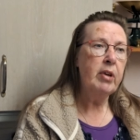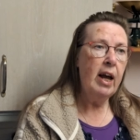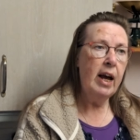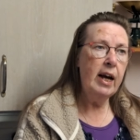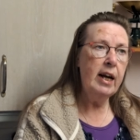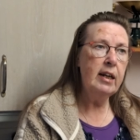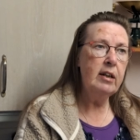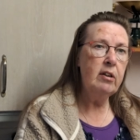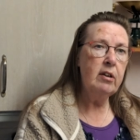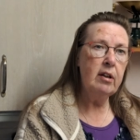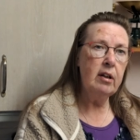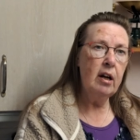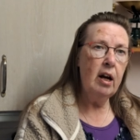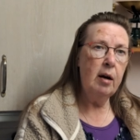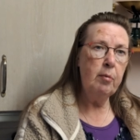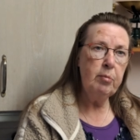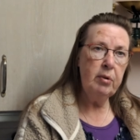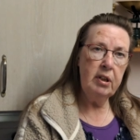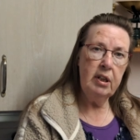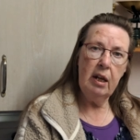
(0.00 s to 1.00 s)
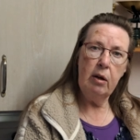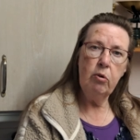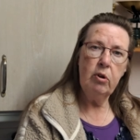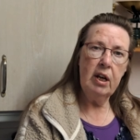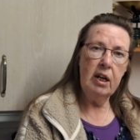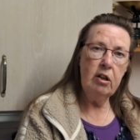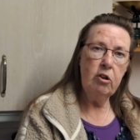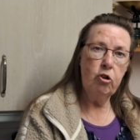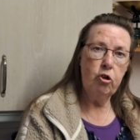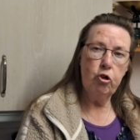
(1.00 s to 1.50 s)
And I'm now
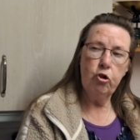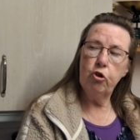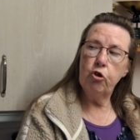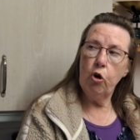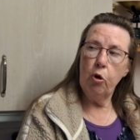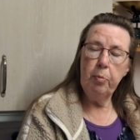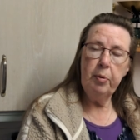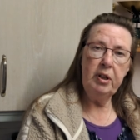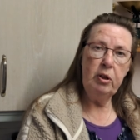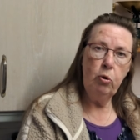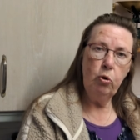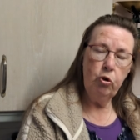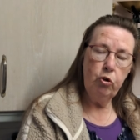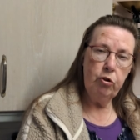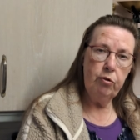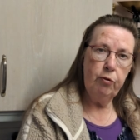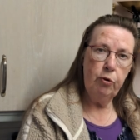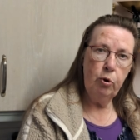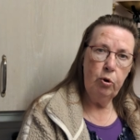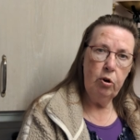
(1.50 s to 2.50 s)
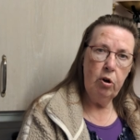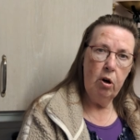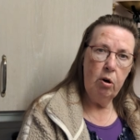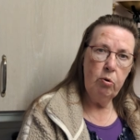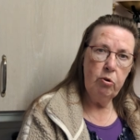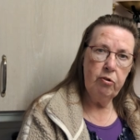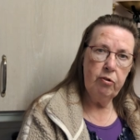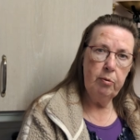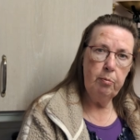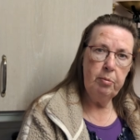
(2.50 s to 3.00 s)
getting stroppy-nosed phone
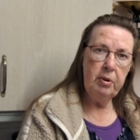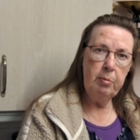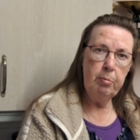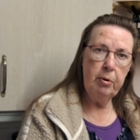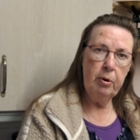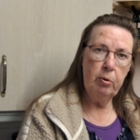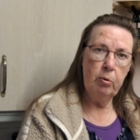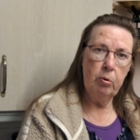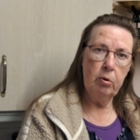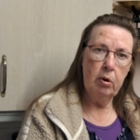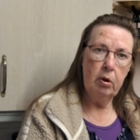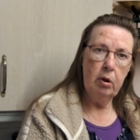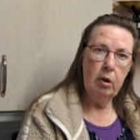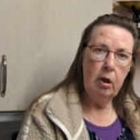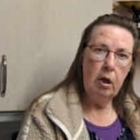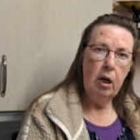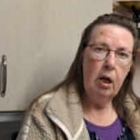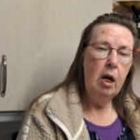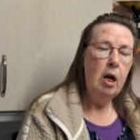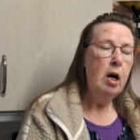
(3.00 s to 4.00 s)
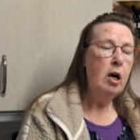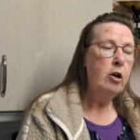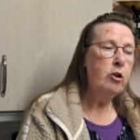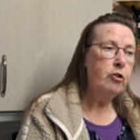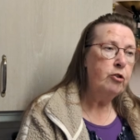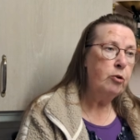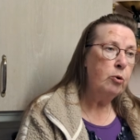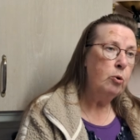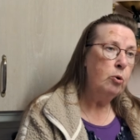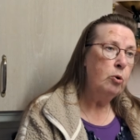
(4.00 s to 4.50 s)
calls from people.
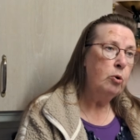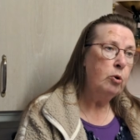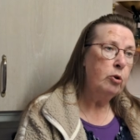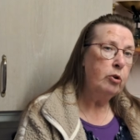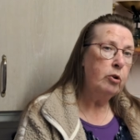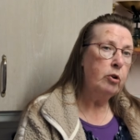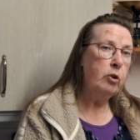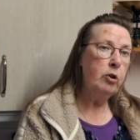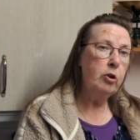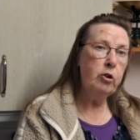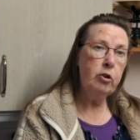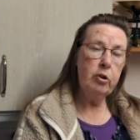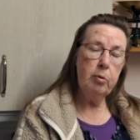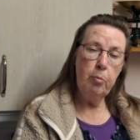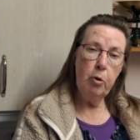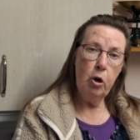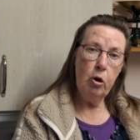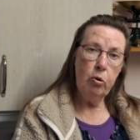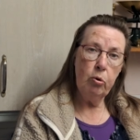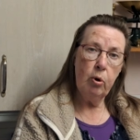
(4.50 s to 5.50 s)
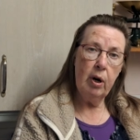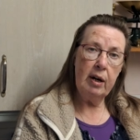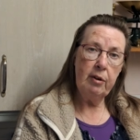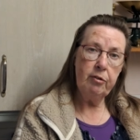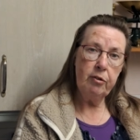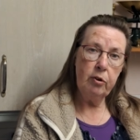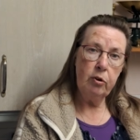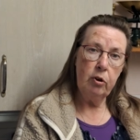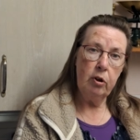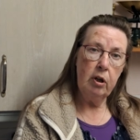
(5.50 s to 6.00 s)
So tomorrow
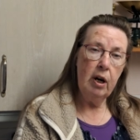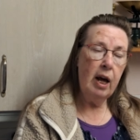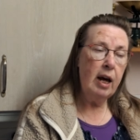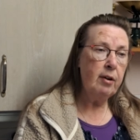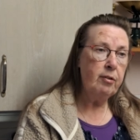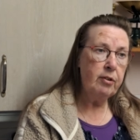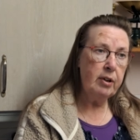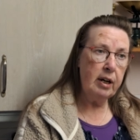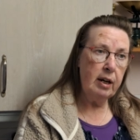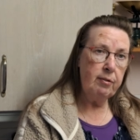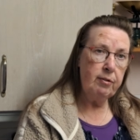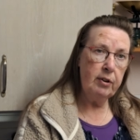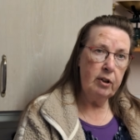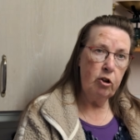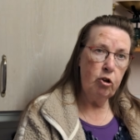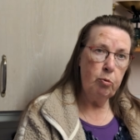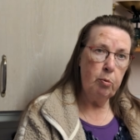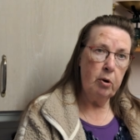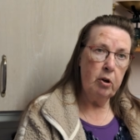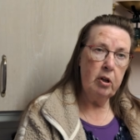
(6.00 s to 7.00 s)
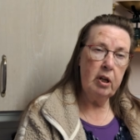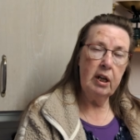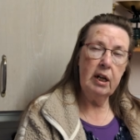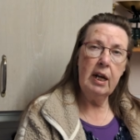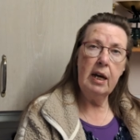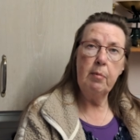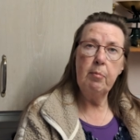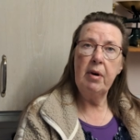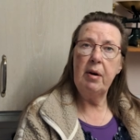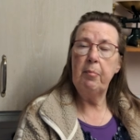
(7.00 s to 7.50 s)
afternoon, after I finish work and
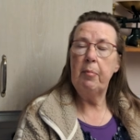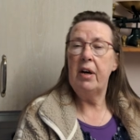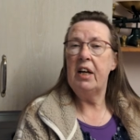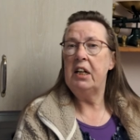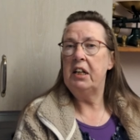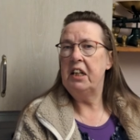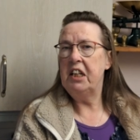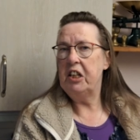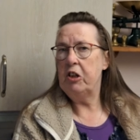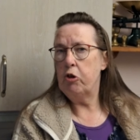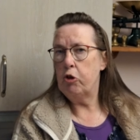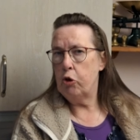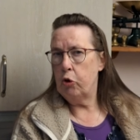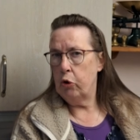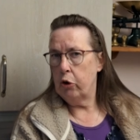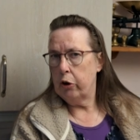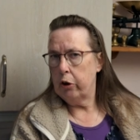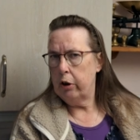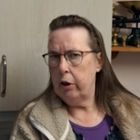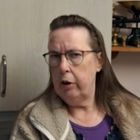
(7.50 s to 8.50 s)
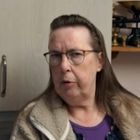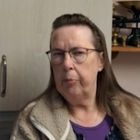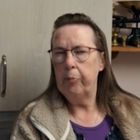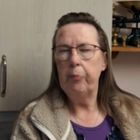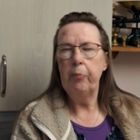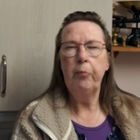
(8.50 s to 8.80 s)
I'm at my leisure,